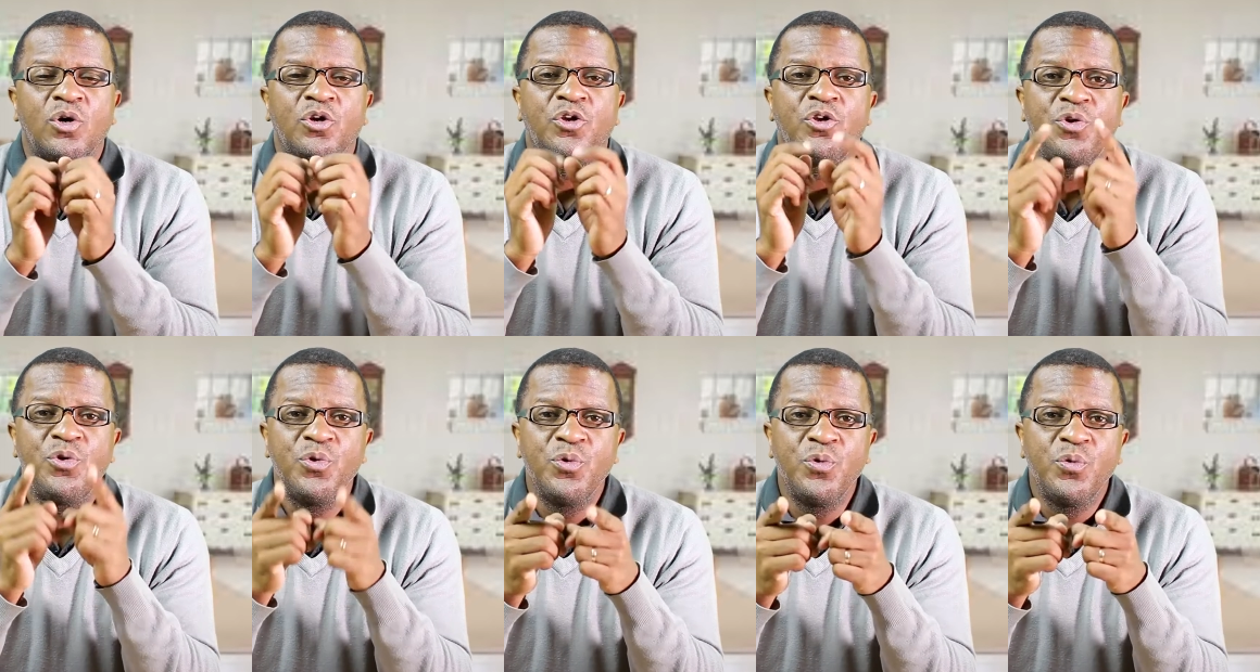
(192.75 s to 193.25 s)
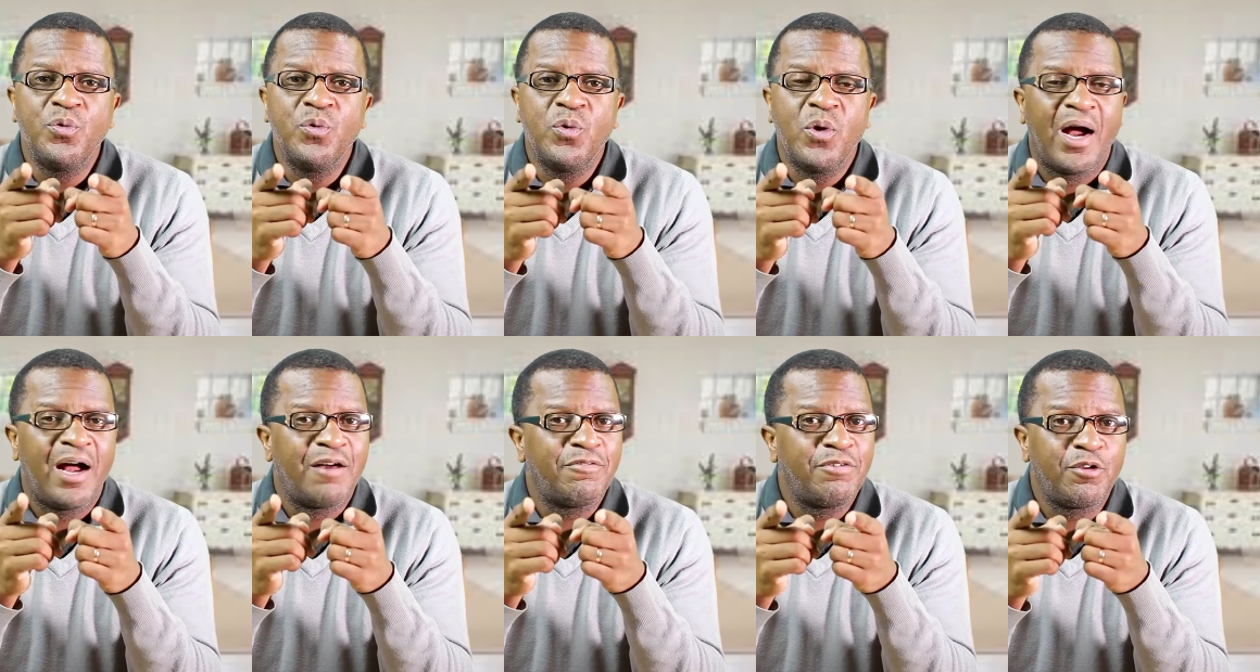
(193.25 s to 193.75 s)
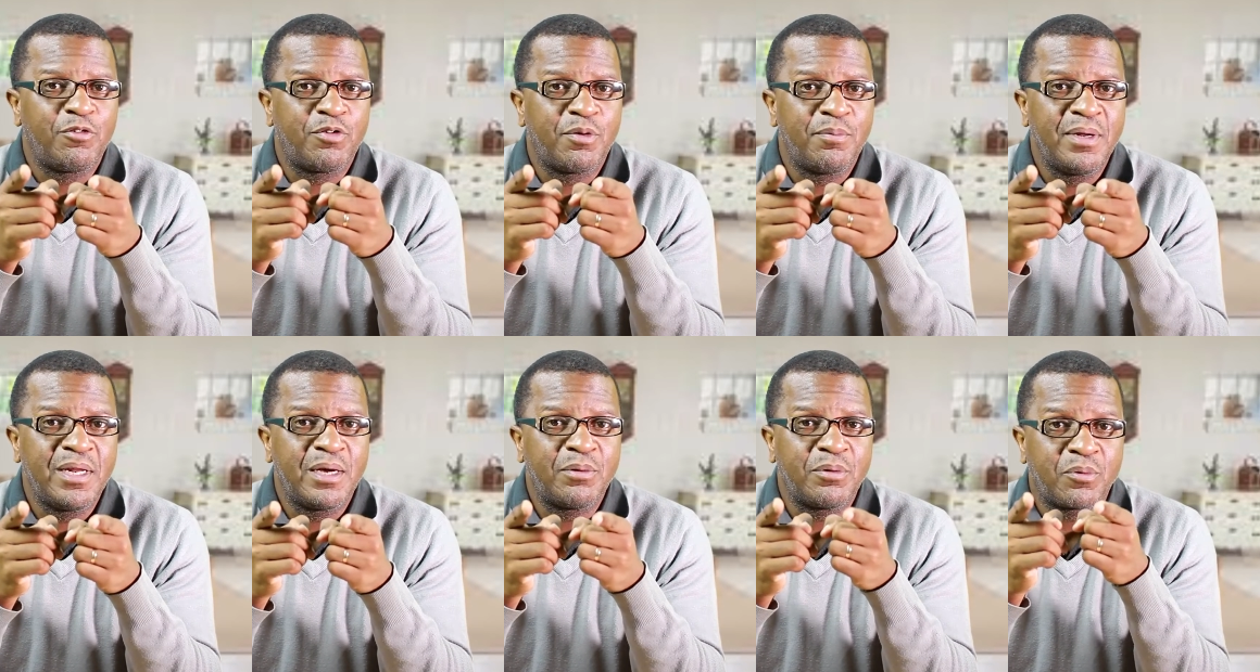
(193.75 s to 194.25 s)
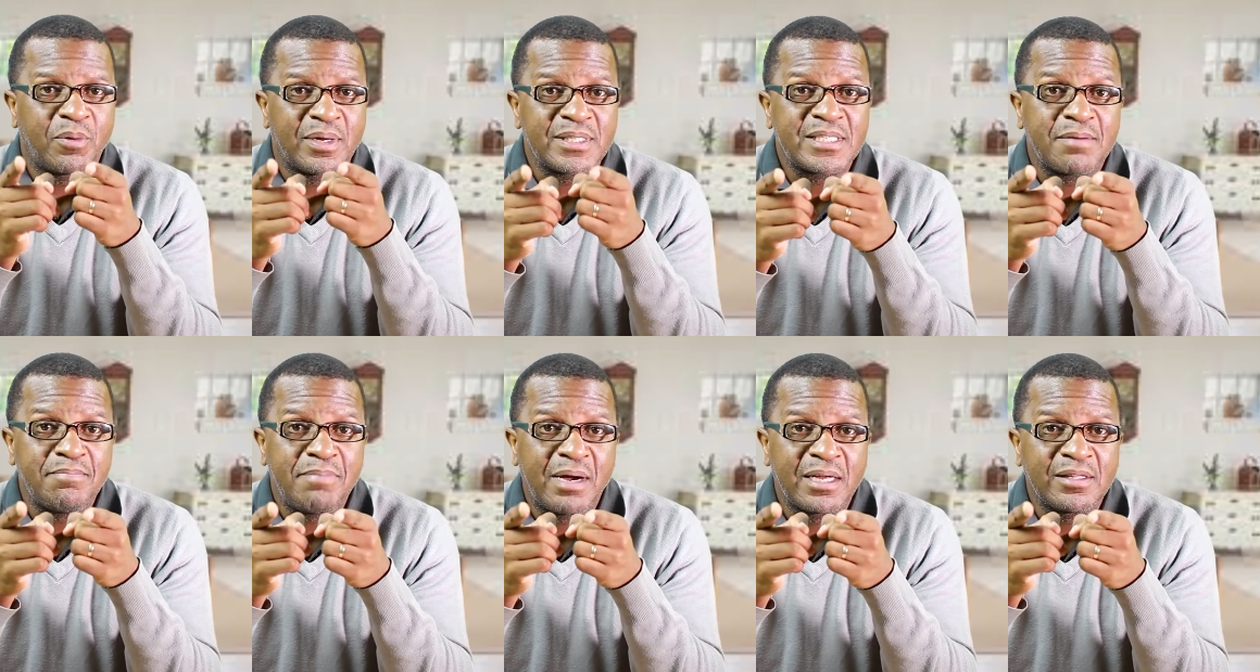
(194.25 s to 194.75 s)
You are very familiar with
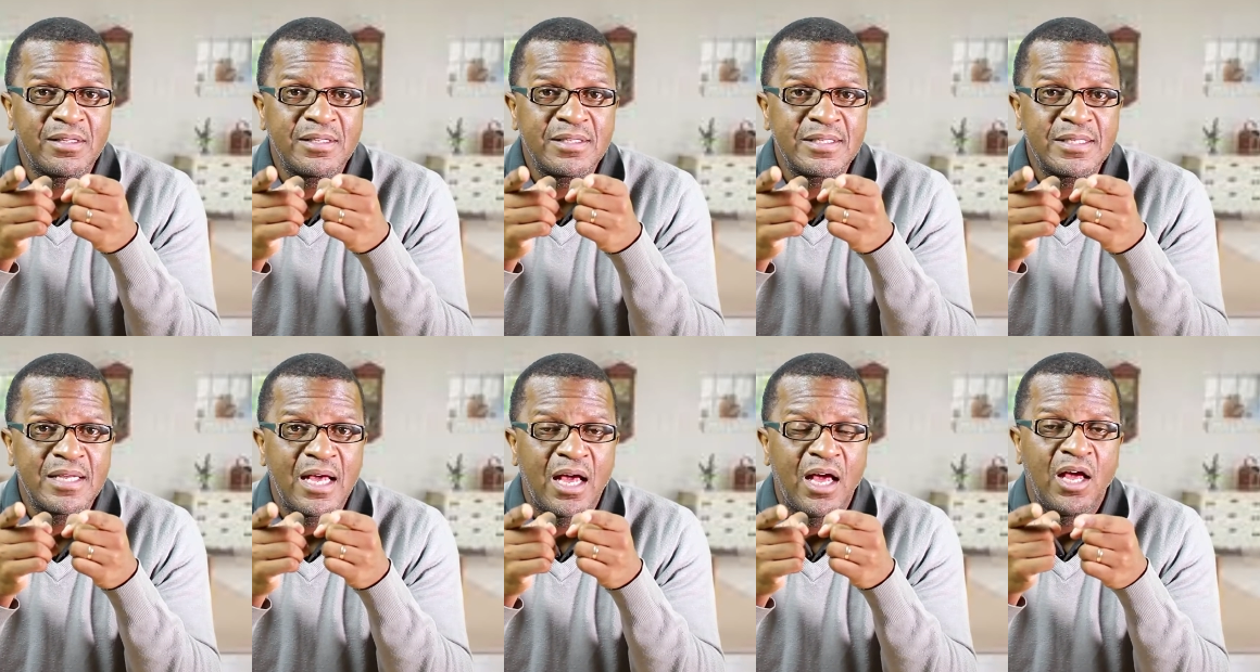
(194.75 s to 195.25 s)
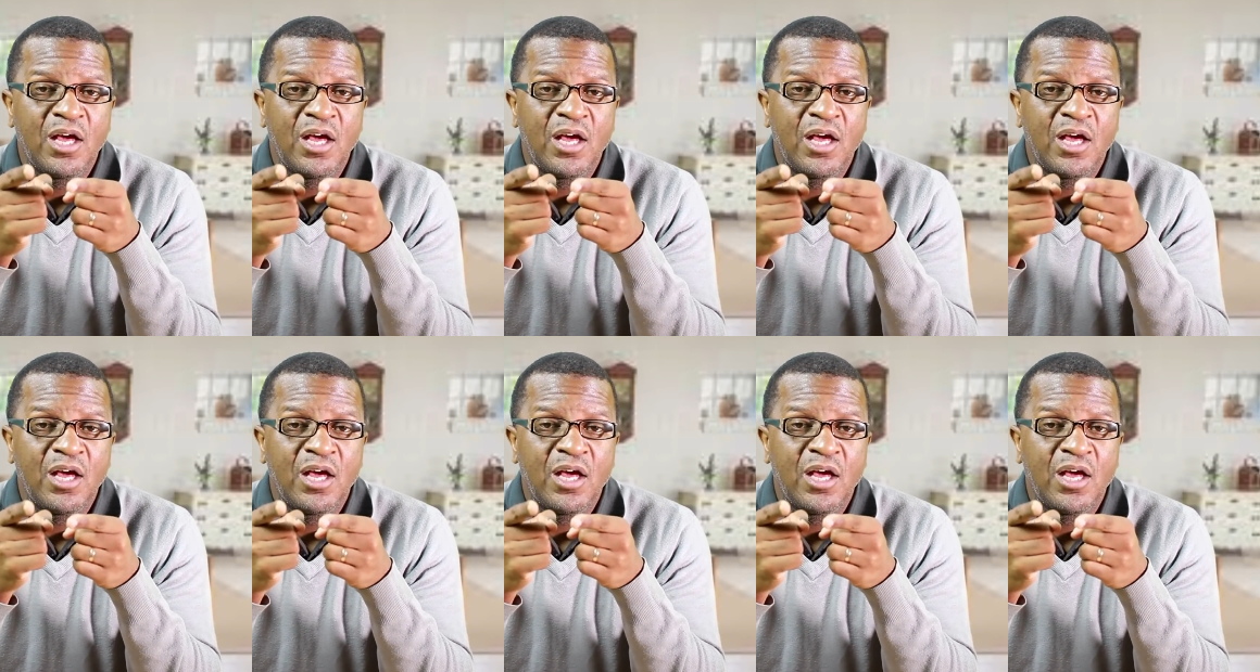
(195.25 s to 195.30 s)
WhatsApp bundles